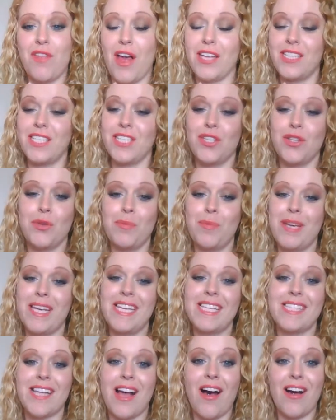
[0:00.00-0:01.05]
32
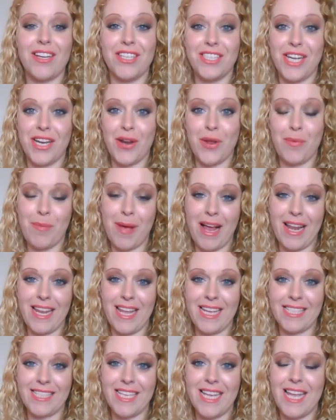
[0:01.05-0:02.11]
piece eyeshadow
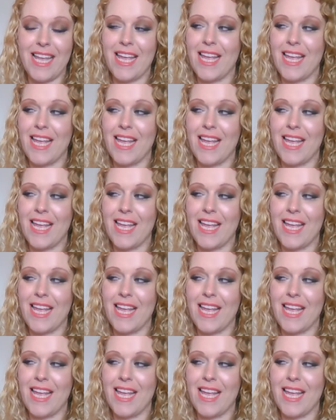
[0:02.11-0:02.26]
palette